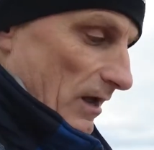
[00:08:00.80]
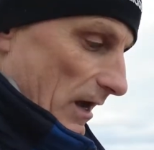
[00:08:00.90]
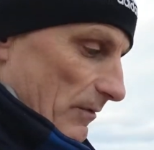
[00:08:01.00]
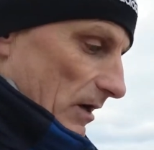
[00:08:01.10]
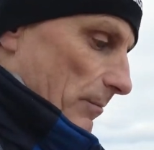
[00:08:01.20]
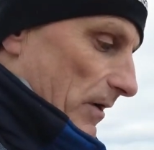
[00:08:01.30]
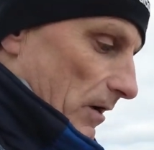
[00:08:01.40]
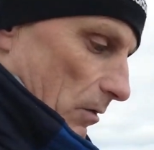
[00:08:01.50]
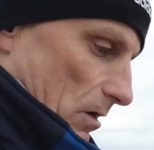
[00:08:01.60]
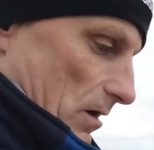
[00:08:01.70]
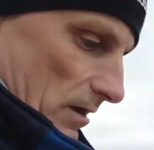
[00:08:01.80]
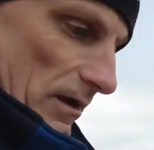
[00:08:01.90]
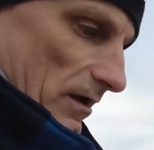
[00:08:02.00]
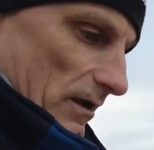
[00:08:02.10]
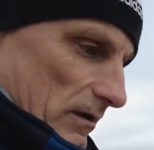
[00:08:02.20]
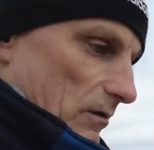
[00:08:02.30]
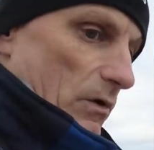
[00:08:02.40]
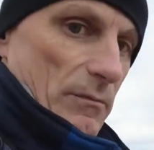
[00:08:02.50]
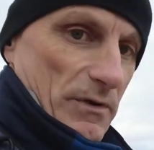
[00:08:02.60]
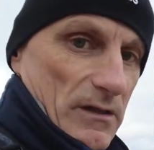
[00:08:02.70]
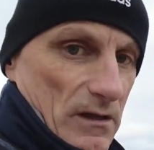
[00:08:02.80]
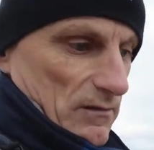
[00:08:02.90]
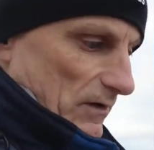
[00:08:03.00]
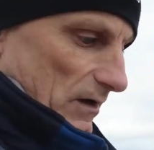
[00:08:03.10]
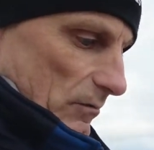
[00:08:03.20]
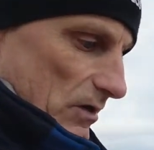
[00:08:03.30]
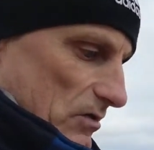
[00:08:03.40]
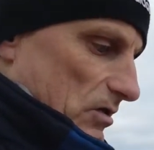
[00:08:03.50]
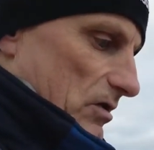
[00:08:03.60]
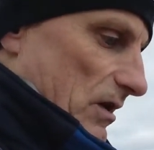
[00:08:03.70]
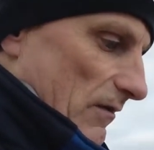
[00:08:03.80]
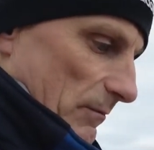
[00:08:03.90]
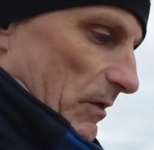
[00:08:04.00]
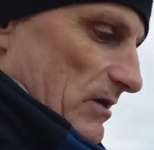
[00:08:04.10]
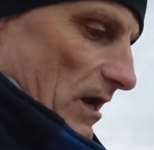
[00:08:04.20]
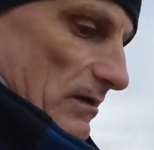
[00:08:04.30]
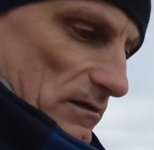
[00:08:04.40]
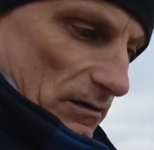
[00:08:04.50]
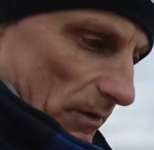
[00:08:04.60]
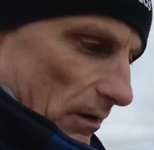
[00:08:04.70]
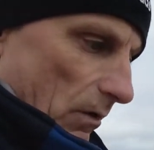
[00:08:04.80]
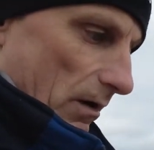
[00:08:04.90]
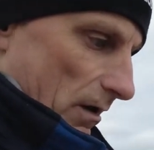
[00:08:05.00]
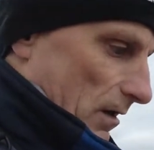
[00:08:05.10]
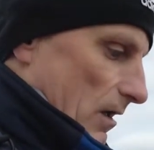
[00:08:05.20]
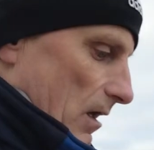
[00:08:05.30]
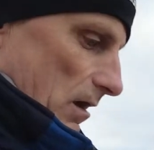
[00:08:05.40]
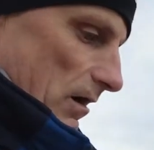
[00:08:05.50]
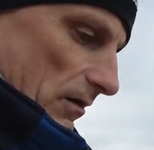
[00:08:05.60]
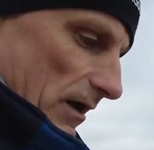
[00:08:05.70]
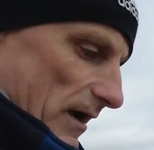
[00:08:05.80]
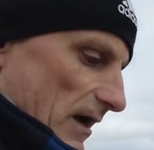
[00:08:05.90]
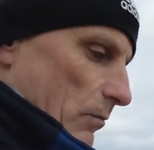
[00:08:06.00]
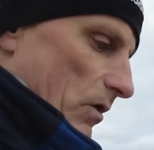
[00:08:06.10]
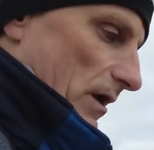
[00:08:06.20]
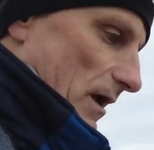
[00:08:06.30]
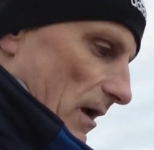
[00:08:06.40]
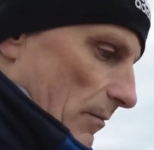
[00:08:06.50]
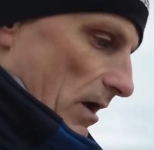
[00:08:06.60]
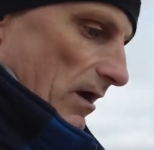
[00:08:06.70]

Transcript: I'm not a pro. Don't want to be, thank you very much. Never pretended to be one. Okay, I am what I am,